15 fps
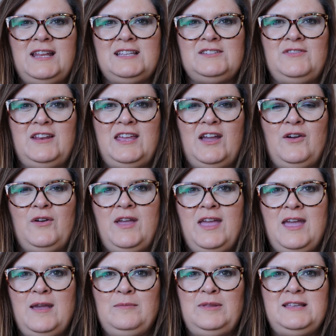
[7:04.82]
today's video.
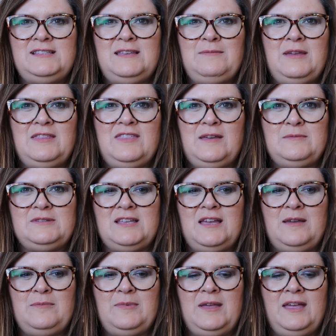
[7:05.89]
Please give me a thumbs
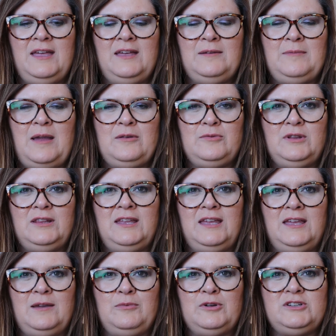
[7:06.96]
up. I
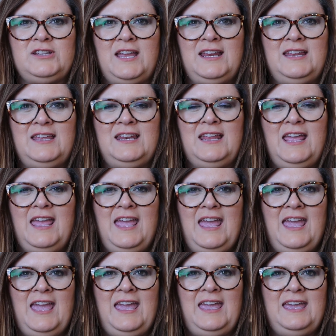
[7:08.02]
really appreciate it.
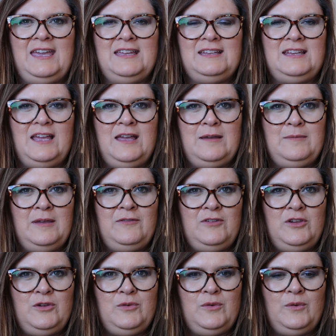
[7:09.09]
And if
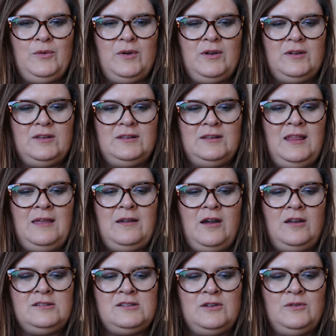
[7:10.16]
you
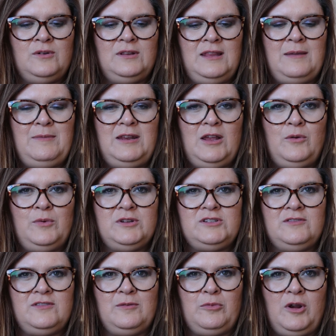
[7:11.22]
let me know which
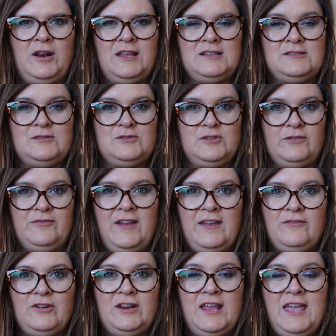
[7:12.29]
of the products is your
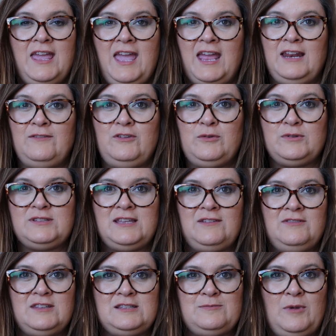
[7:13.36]
favorite. And if you
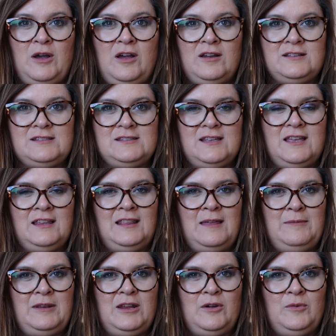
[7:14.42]
received this box,
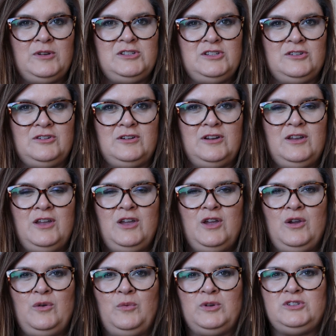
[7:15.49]
let me know if yours
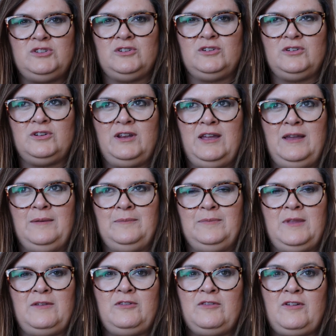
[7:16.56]

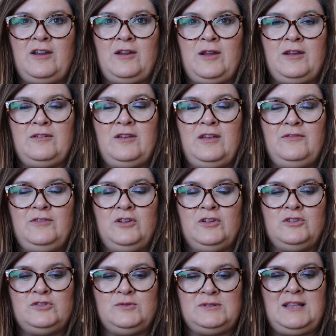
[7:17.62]

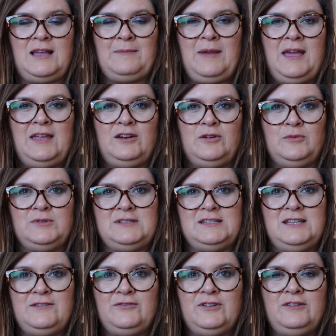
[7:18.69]
was like mine or was a
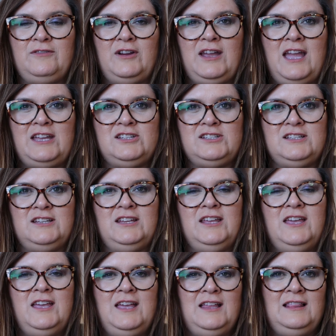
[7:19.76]
different variation.
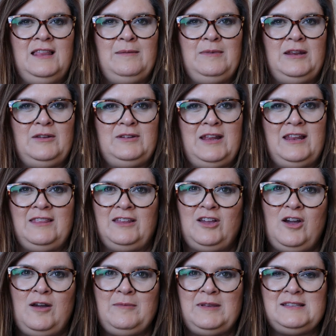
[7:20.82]
Let me know down in the
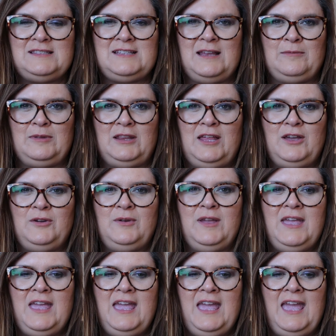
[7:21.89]
comments down below.
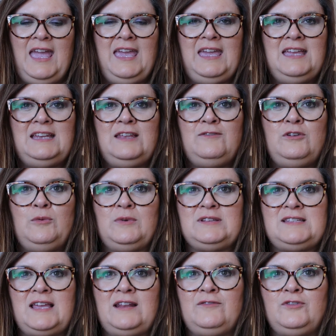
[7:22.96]
And if you want
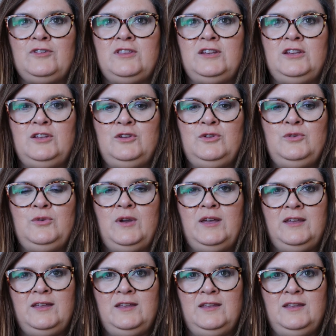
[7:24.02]
to sign up for the new,